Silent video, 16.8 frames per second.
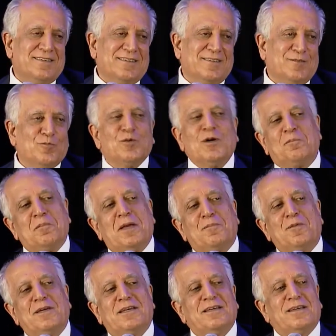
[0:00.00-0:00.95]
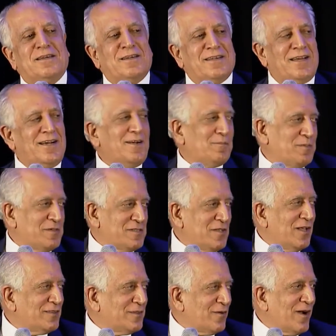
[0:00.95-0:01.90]
Well, maybe help is
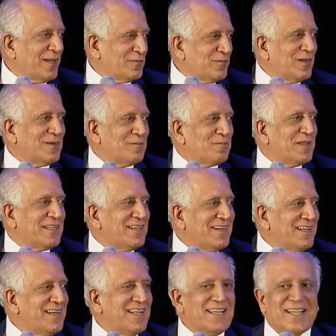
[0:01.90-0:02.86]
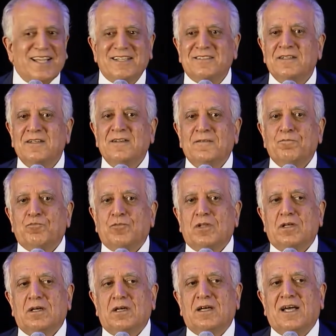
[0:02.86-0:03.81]
not the right word, but in any case,
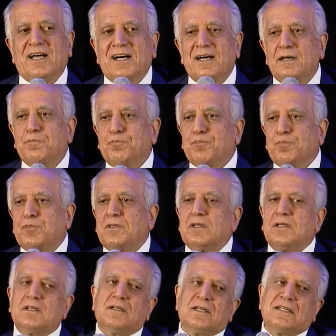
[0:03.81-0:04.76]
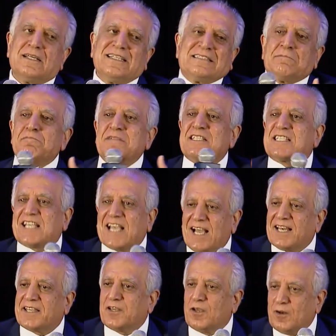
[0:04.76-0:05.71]
helped is
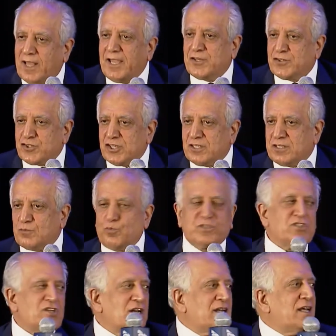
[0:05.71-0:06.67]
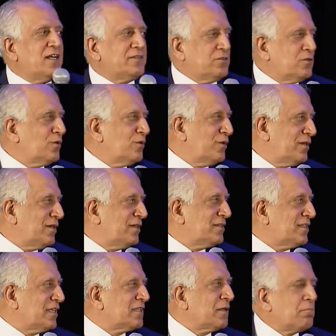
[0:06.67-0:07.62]
miscalculation, which led to
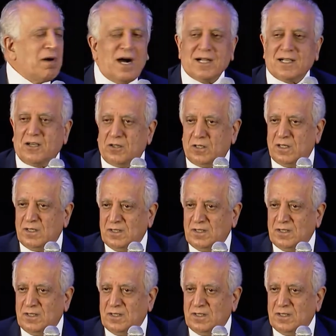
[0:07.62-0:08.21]
the debacle